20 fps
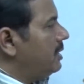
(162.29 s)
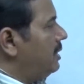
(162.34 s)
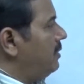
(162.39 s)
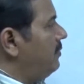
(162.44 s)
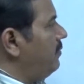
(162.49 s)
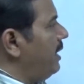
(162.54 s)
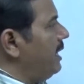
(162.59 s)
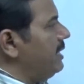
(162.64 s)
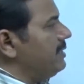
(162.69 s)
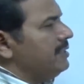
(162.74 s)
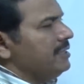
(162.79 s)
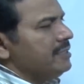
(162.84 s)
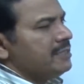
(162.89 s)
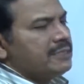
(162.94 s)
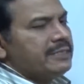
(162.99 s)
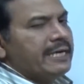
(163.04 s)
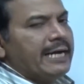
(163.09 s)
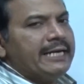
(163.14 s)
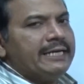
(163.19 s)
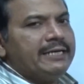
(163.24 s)
Divide
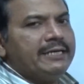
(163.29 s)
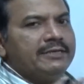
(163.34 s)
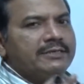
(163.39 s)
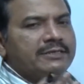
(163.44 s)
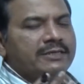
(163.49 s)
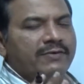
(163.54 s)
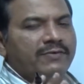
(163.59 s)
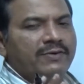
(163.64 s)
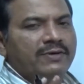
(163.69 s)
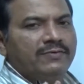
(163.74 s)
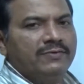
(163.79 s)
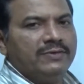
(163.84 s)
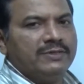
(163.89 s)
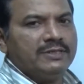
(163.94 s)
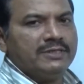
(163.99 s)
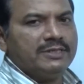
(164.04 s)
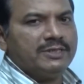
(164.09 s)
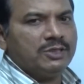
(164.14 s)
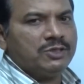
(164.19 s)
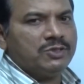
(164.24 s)
this 97
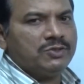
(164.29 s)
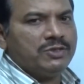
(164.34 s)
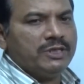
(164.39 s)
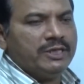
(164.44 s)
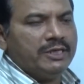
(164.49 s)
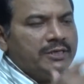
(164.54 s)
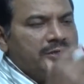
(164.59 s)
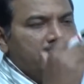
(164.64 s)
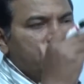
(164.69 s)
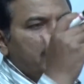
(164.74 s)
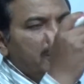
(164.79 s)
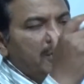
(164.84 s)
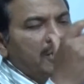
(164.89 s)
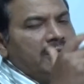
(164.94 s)
with 16.